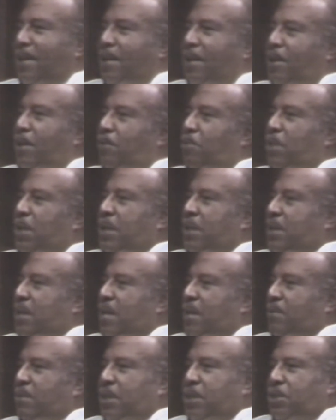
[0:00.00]
And many
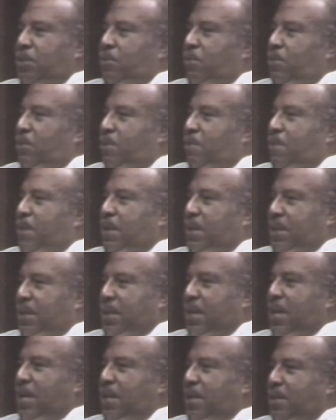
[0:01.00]
times, unless you wanted to make a
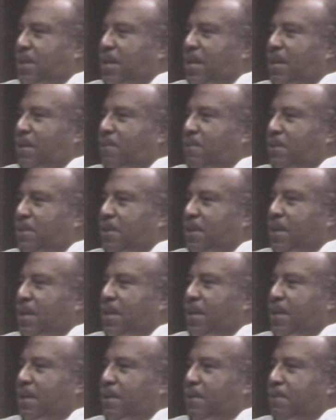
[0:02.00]
case out of a
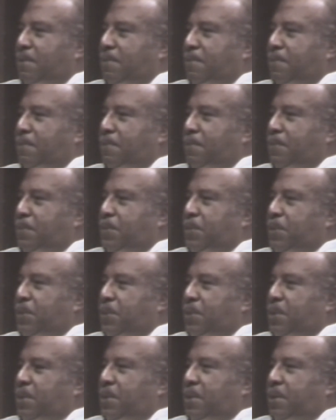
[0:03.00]
thing,
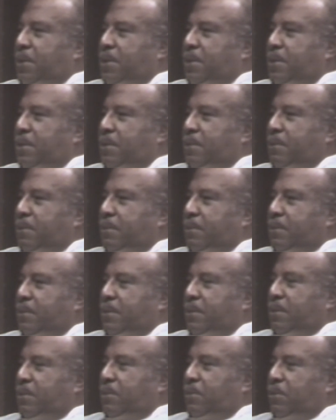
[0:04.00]
of
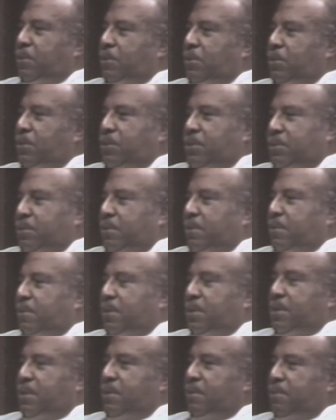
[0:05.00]
course, we
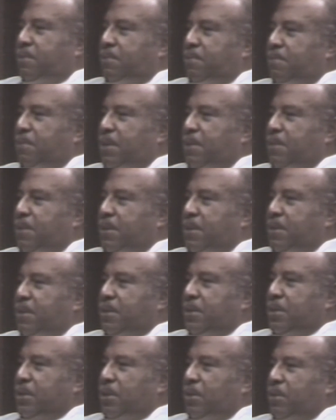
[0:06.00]
wouldn't maybe
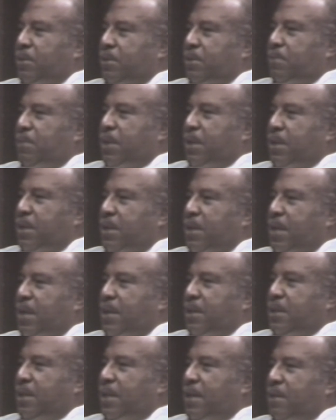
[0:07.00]
sought to make a
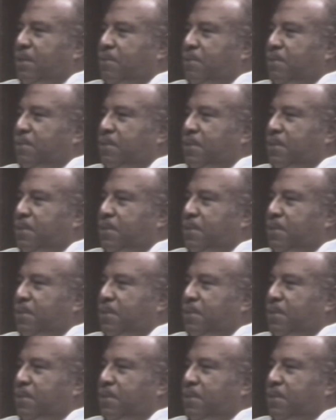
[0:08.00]
case out of it.